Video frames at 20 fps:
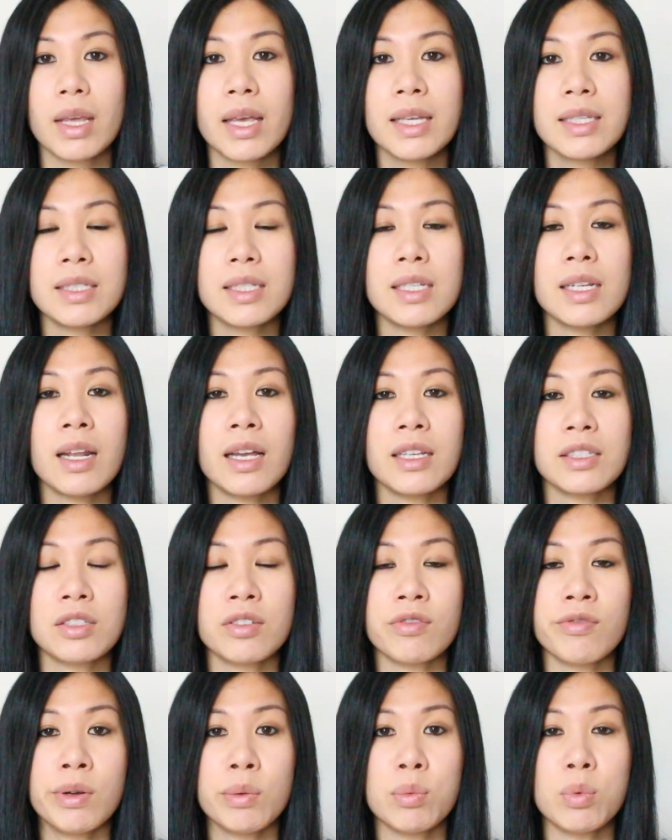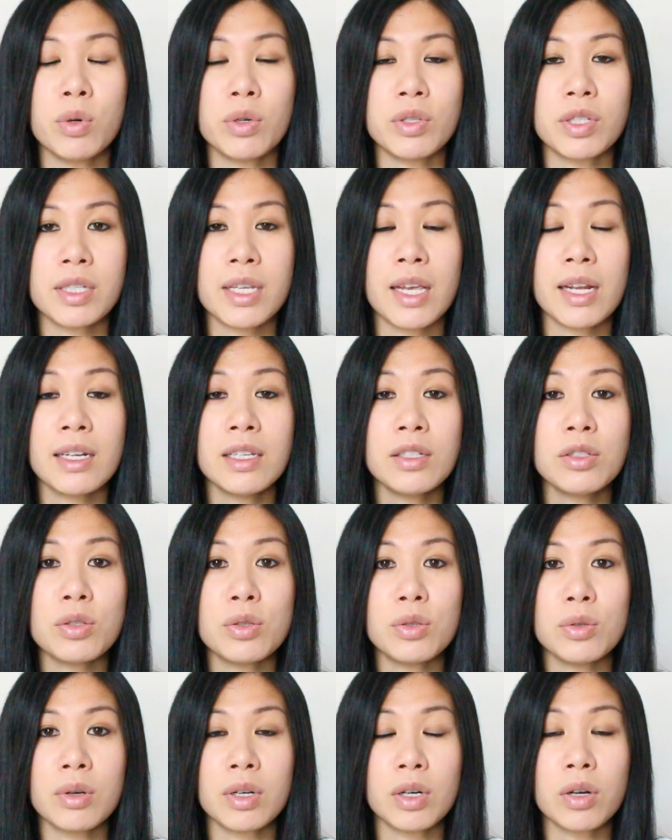Etsy likes to reward sellers
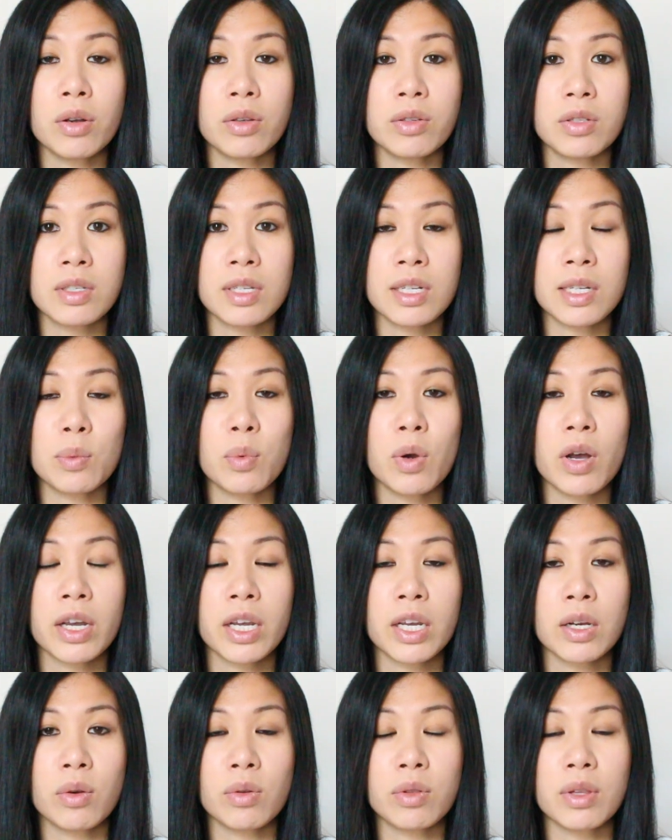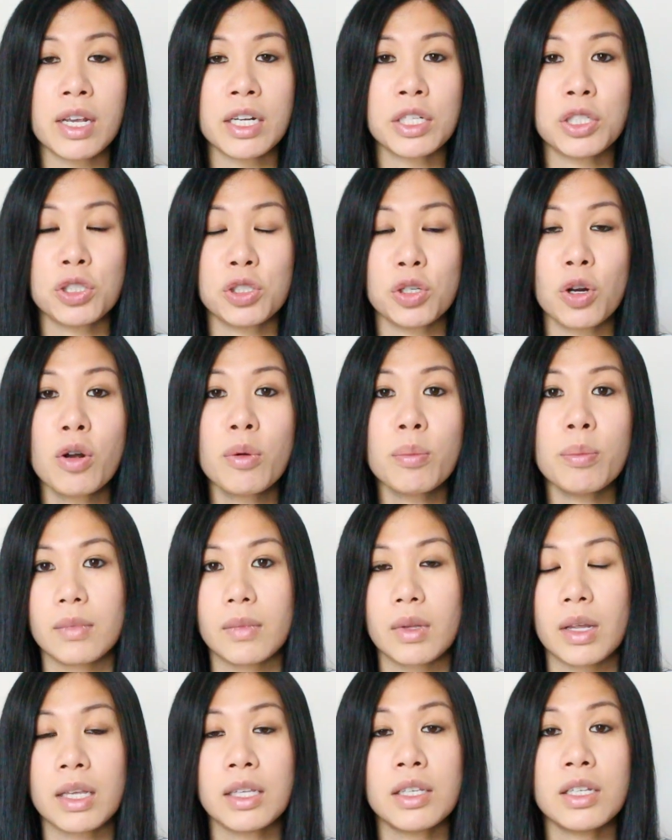who are constantly working on their shop,
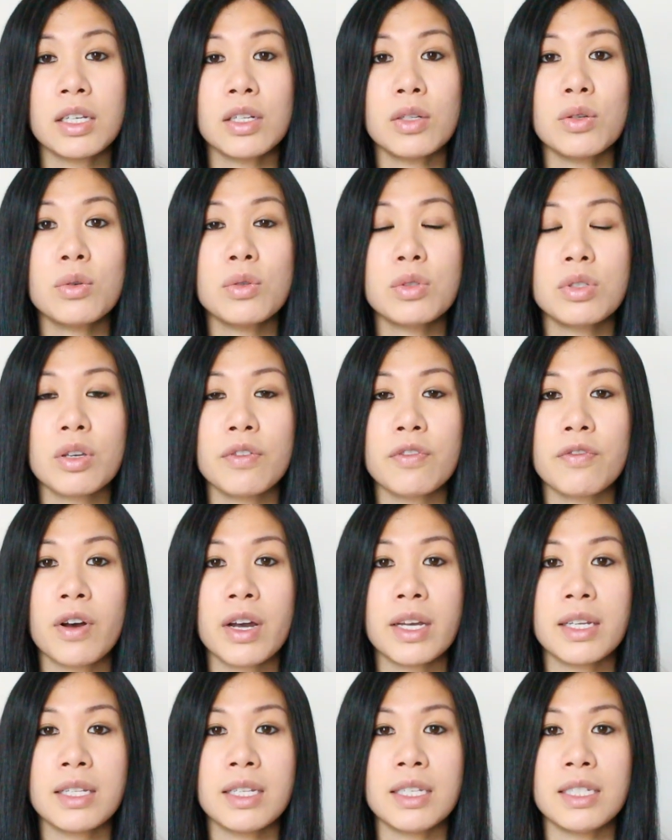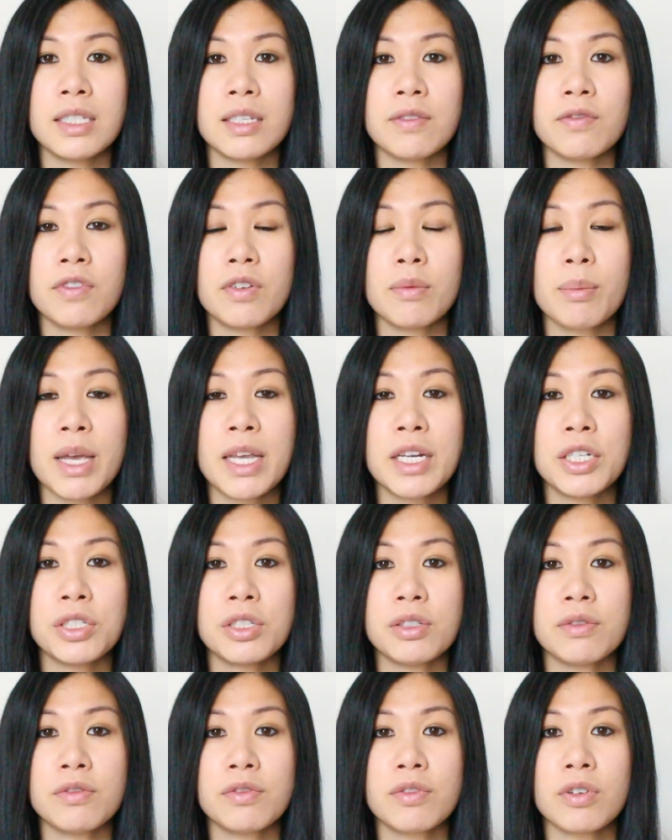and you can also find these
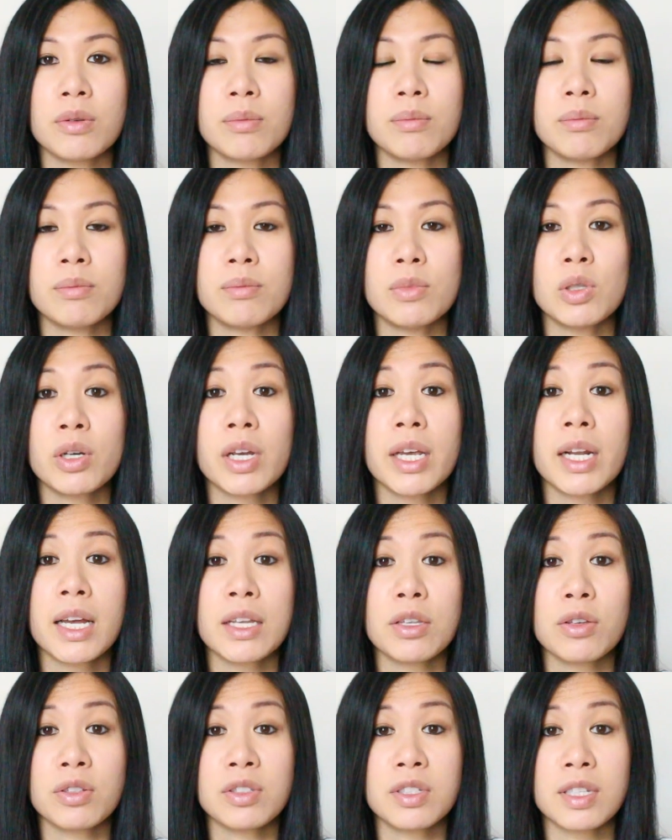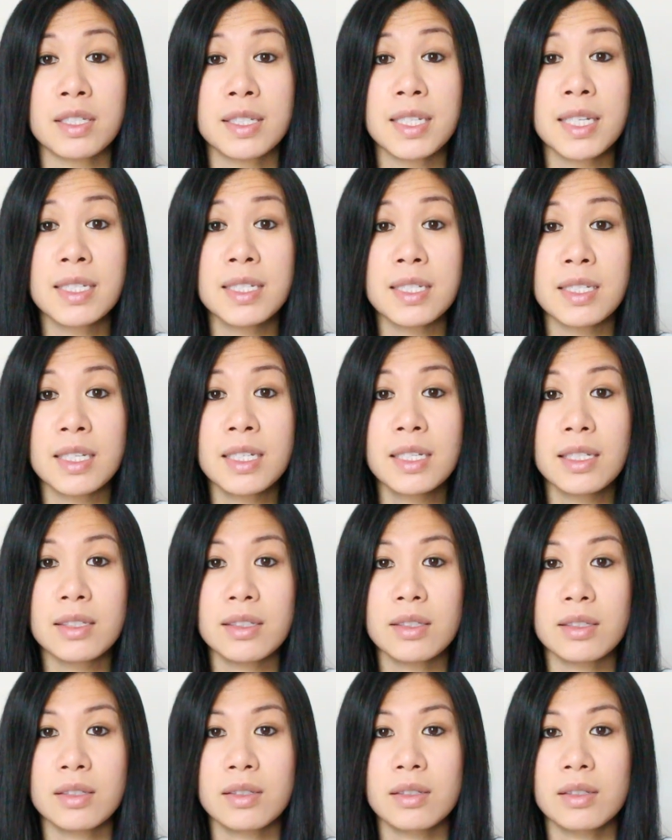information from looking at your
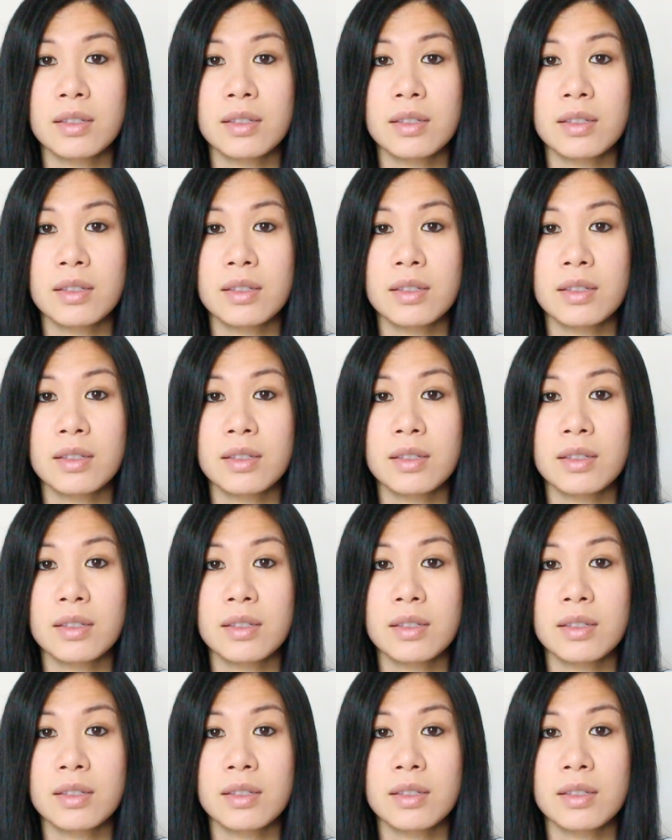statistics.